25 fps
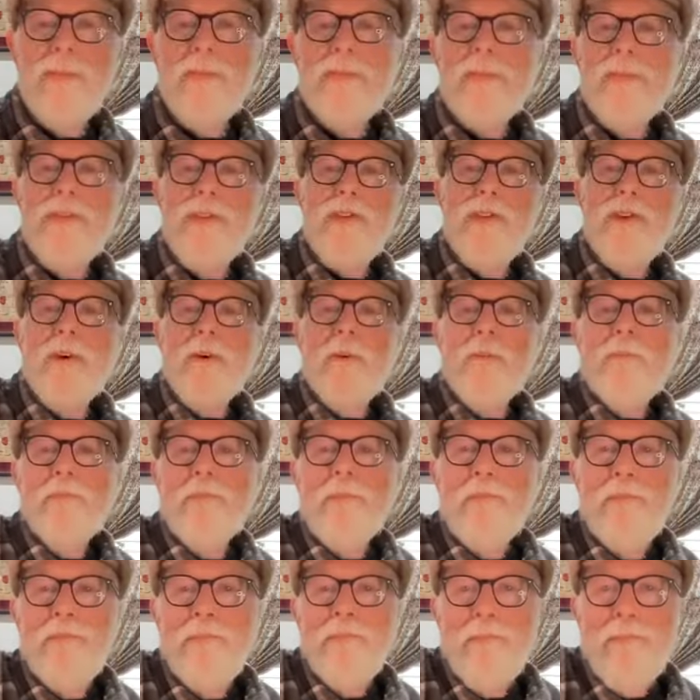So,
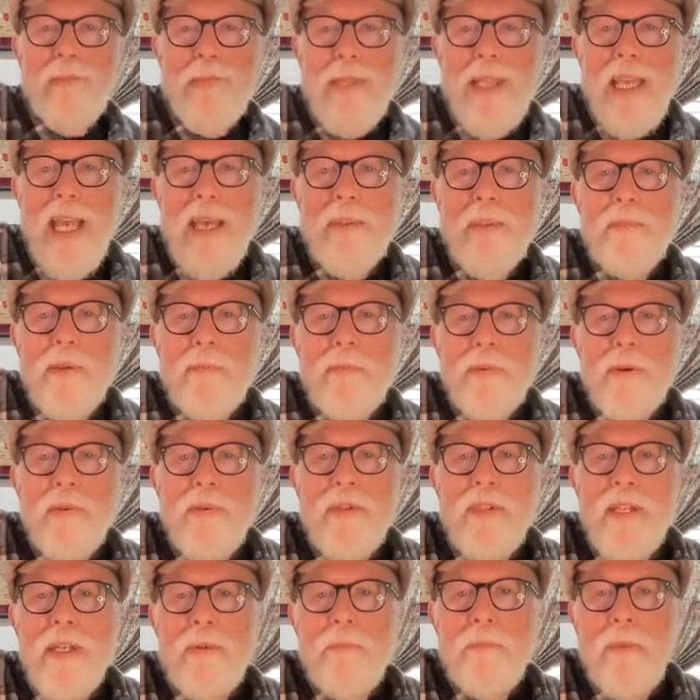happy
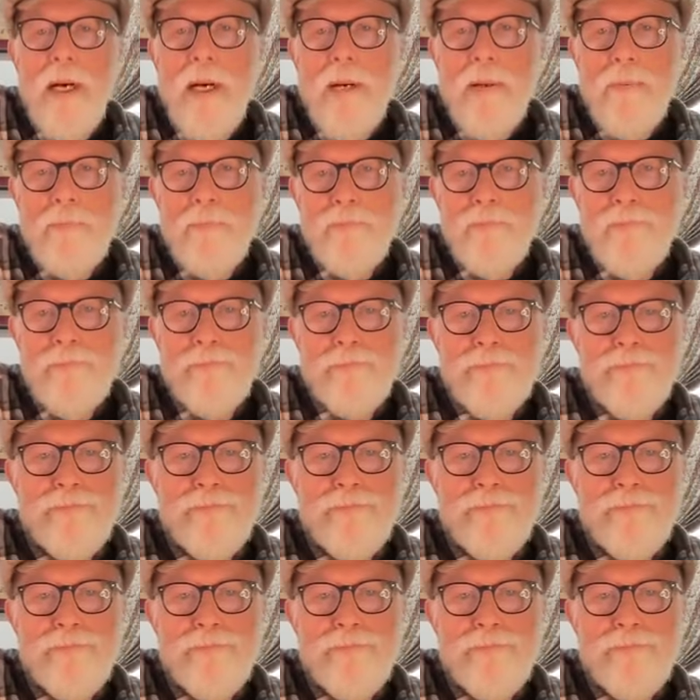birthday, Mom.